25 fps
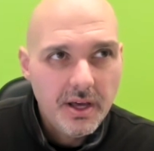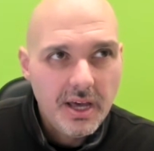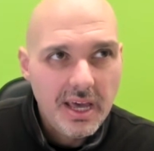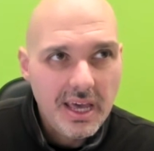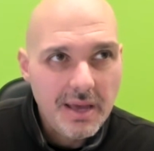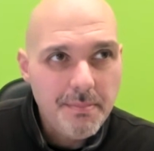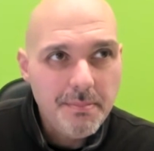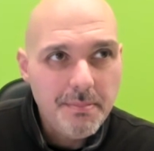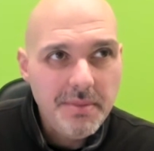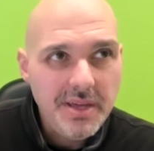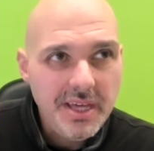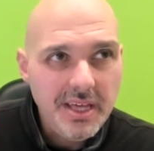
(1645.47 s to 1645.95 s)

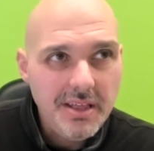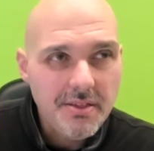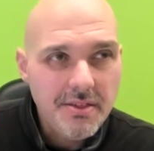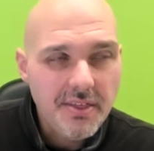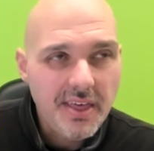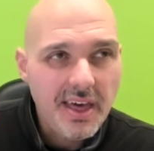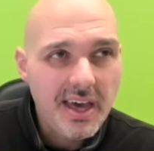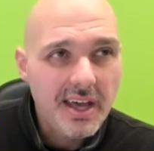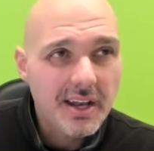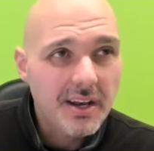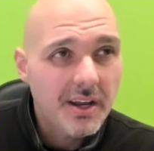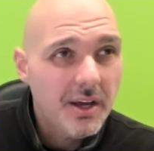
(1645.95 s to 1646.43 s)
it means
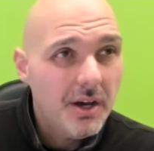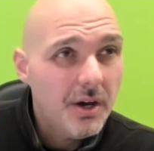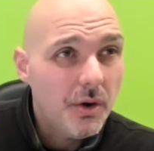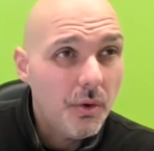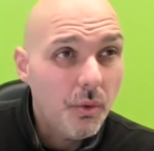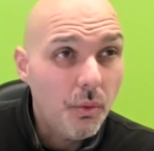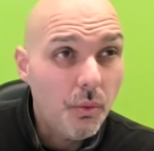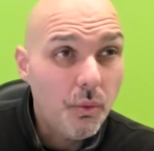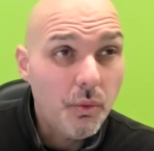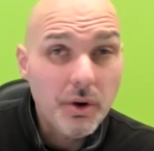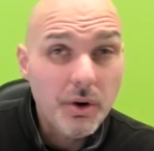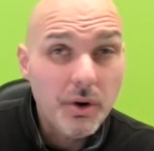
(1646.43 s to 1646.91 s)
that
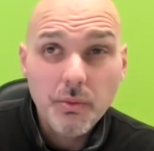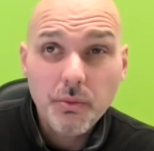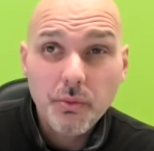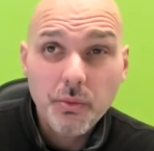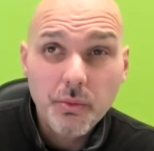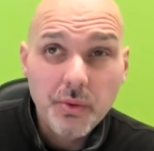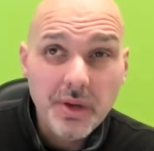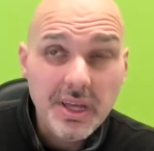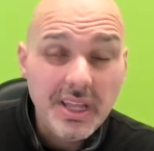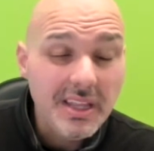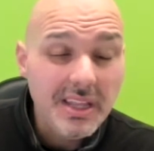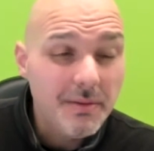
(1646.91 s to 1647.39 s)
we're
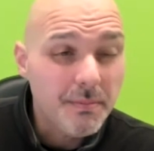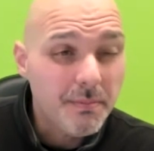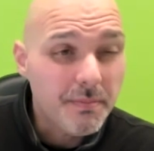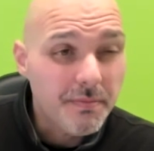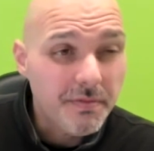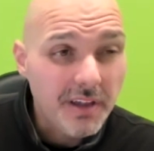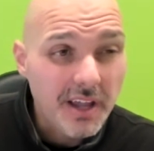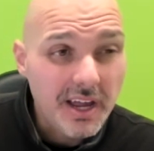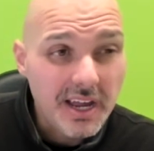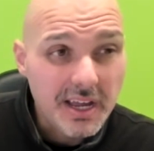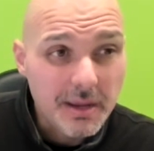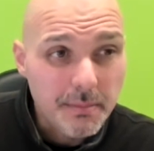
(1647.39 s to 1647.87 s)
really
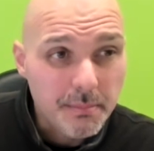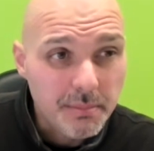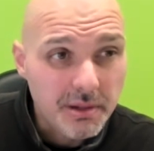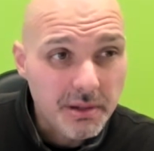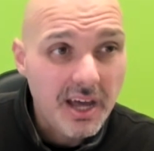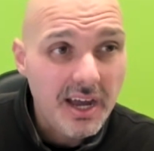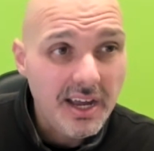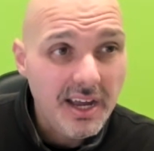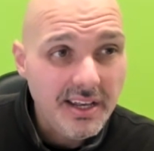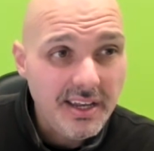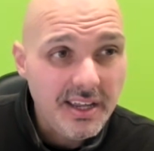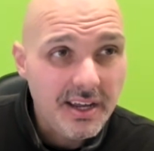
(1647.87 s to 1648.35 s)
flying
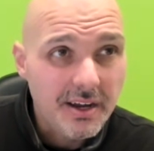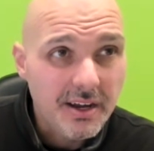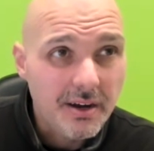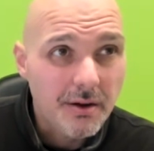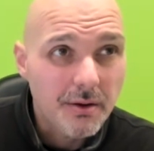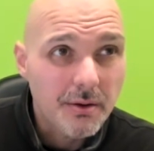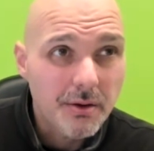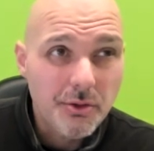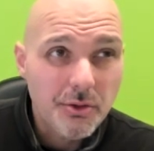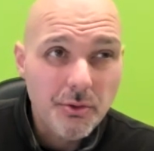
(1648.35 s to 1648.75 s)
blind here.